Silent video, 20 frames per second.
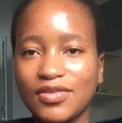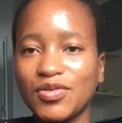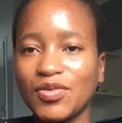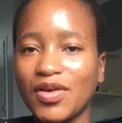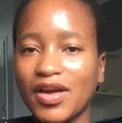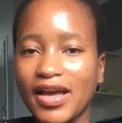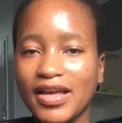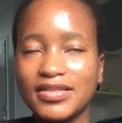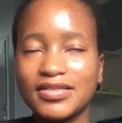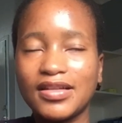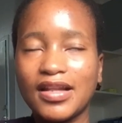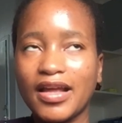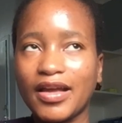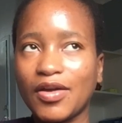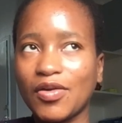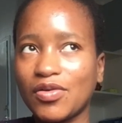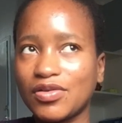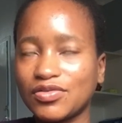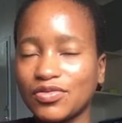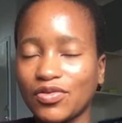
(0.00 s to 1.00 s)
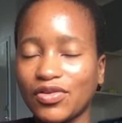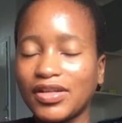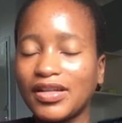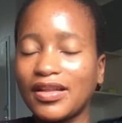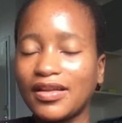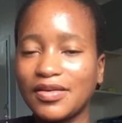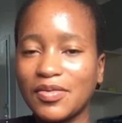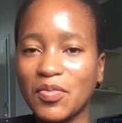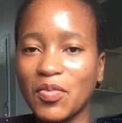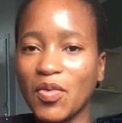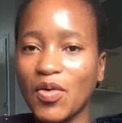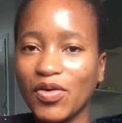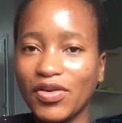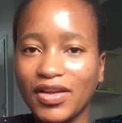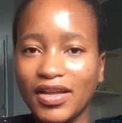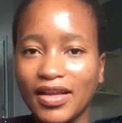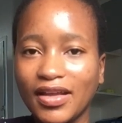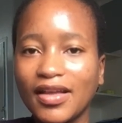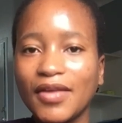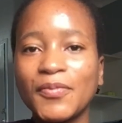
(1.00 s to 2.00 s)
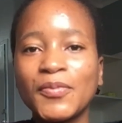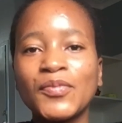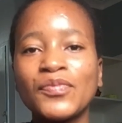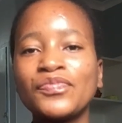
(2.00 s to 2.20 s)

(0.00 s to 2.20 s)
you guys, like it was already in the morning.